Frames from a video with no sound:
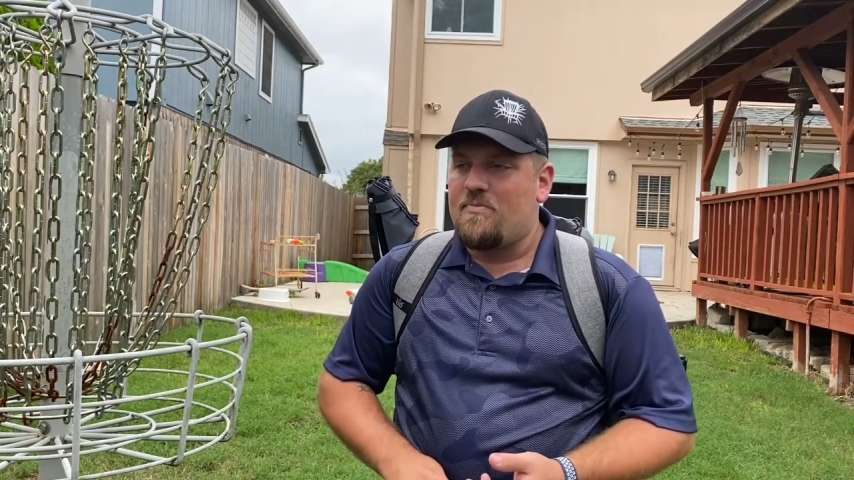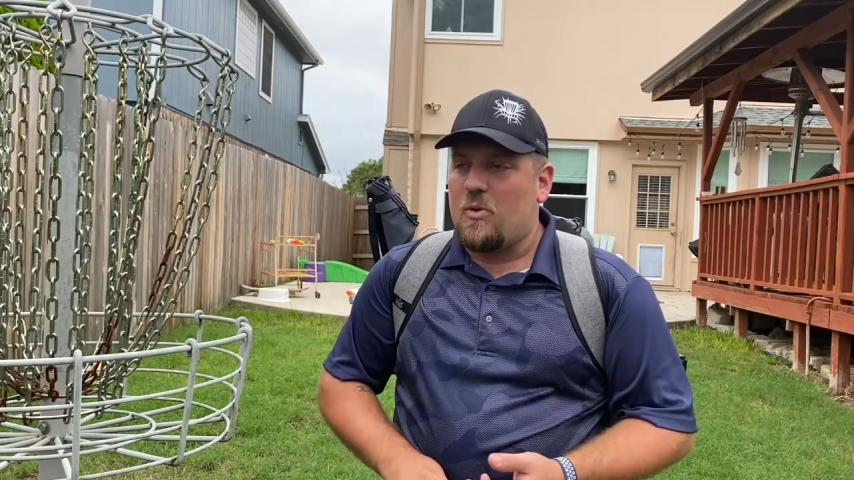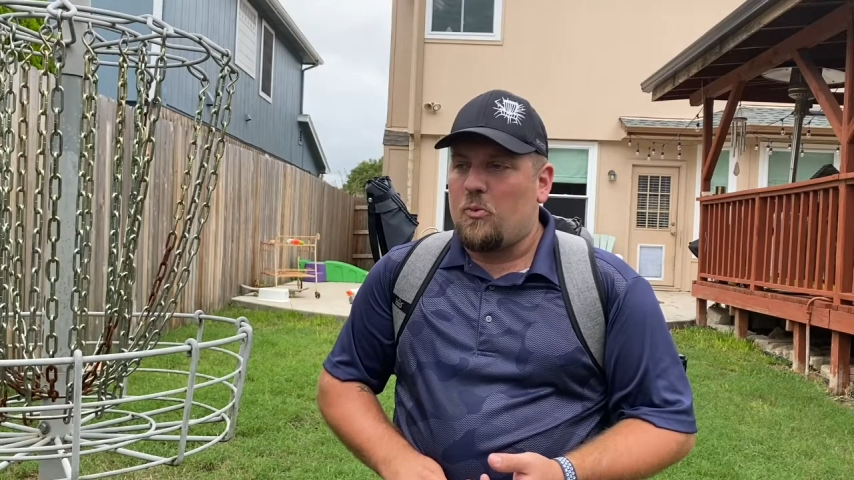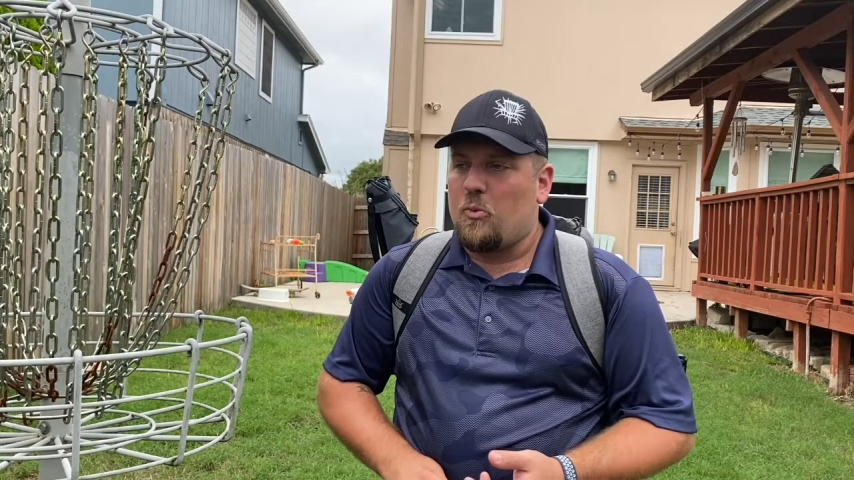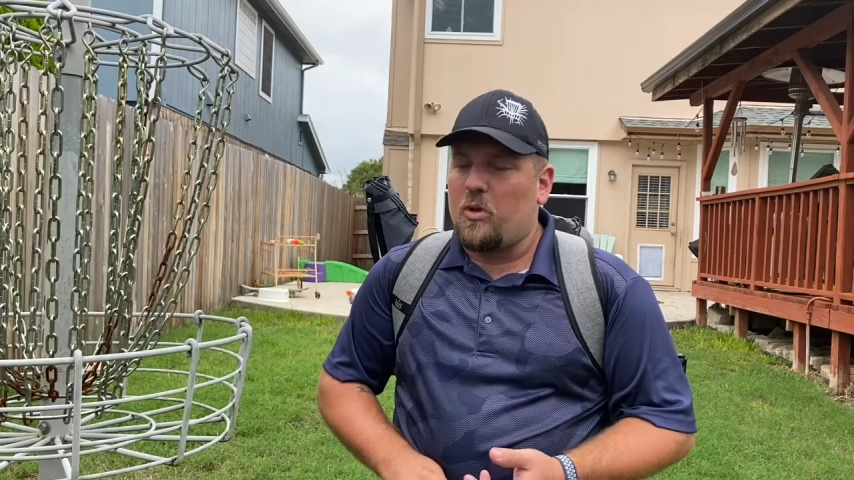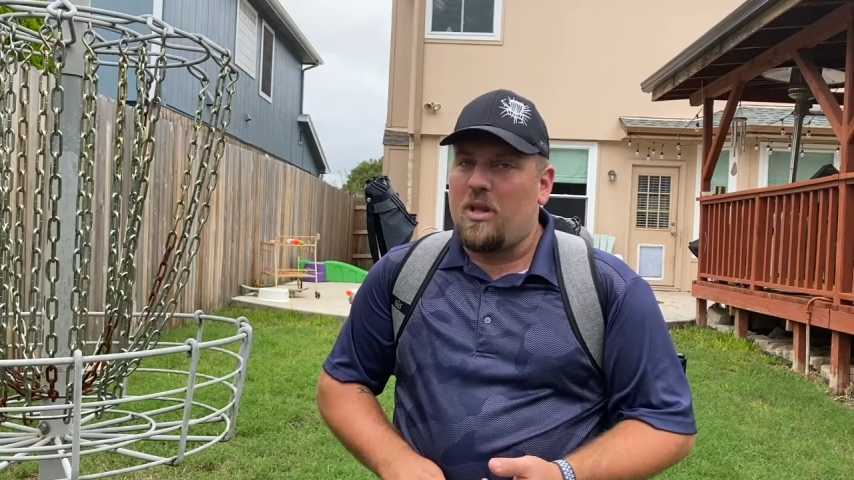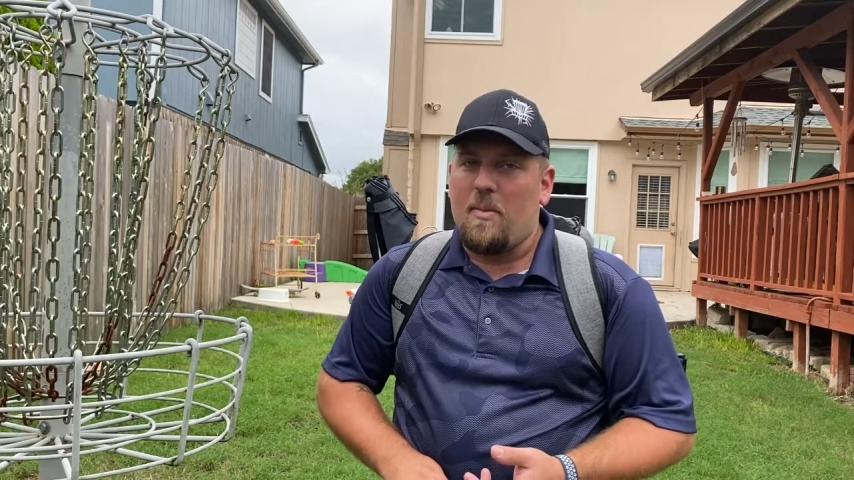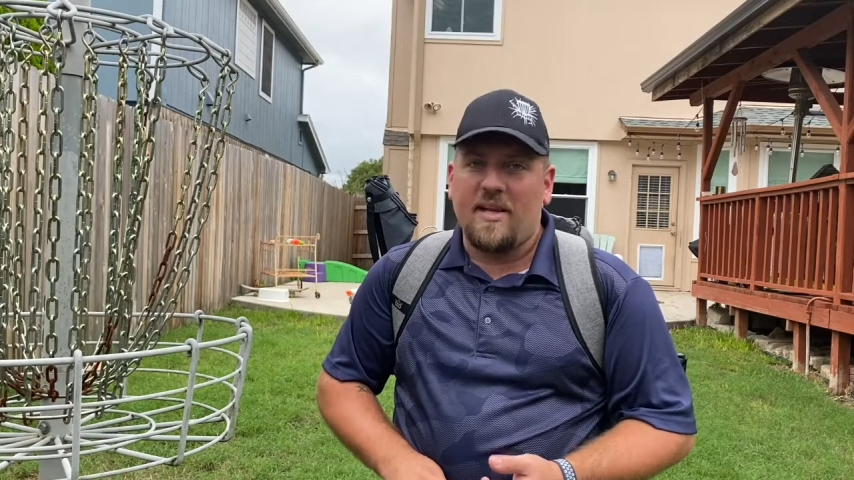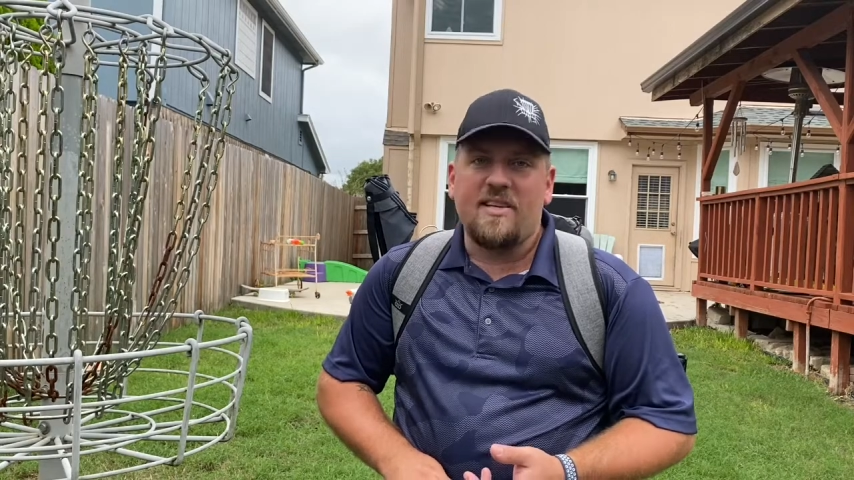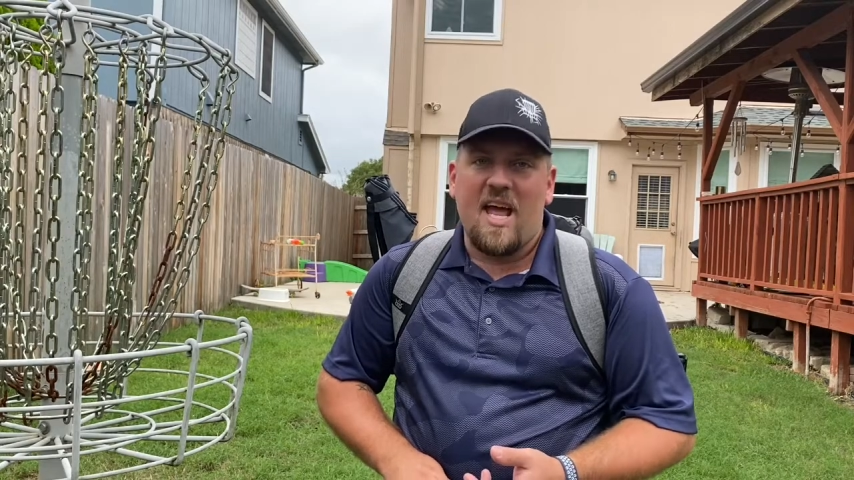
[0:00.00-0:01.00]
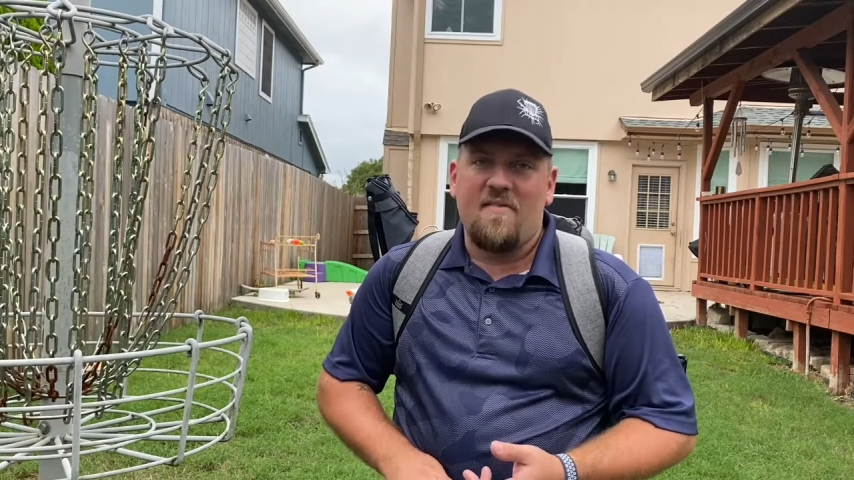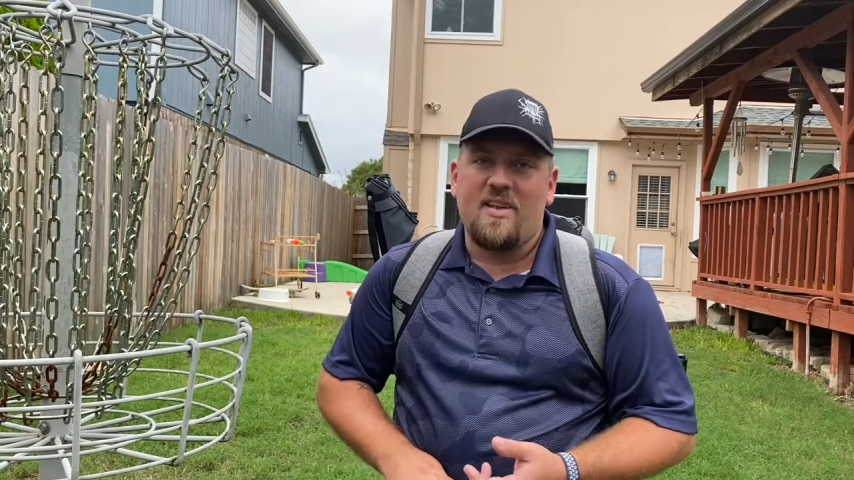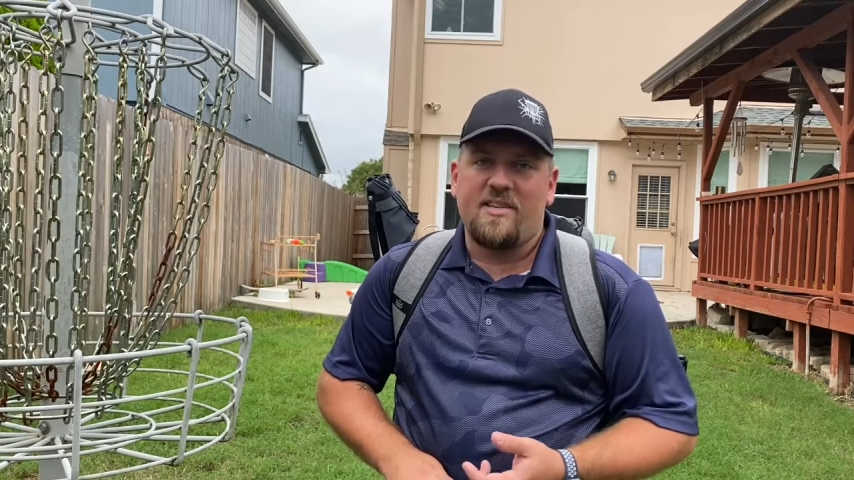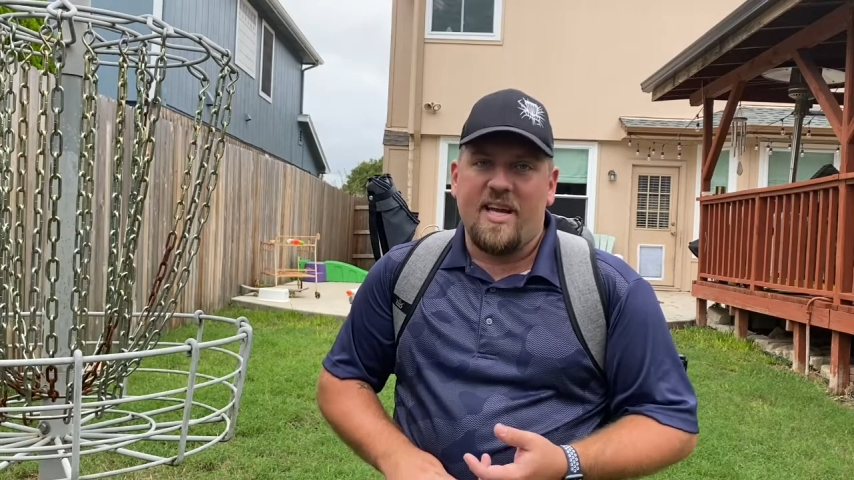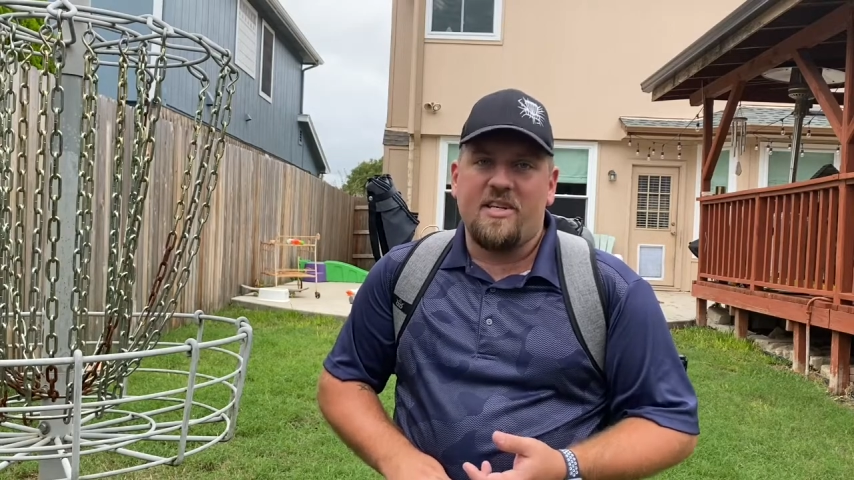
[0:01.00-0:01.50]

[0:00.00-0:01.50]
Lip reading: really makes it advantageous.